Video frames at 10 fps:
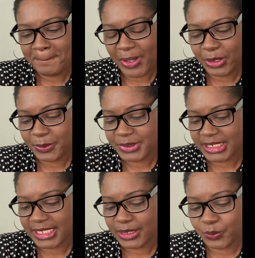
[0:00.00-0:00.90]
um that
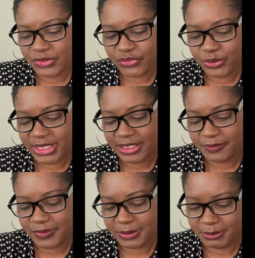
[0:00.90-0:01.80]
I had went to that
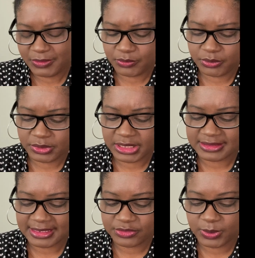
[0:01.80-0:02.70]
event before
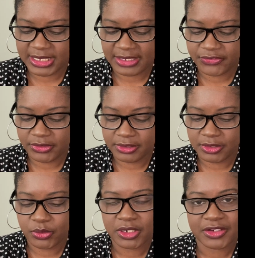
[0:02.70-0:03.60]
because I swear I saw her
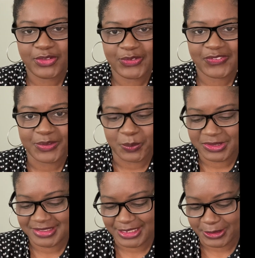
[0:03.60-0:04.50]
on her content one
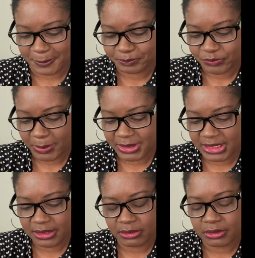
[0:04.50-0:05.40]
time. But
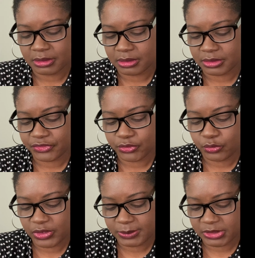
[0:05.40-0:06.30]
they all are so
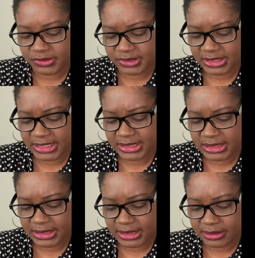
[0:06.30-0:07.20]
fabulous. The lady
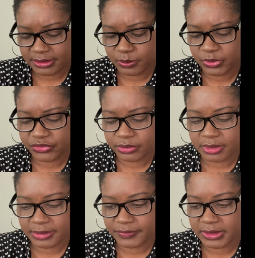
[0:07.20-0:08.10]
that I um went to
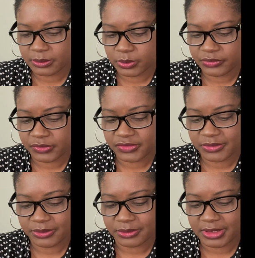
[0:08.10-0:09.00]
her event with is
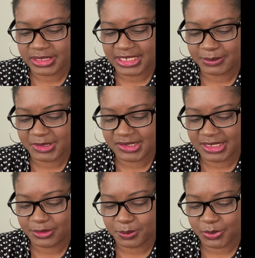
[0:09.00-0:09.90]
called her name is
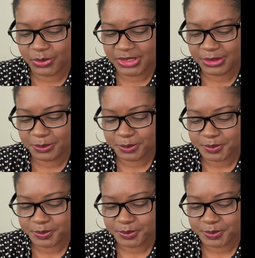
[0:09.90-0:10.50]
Dana Bolden.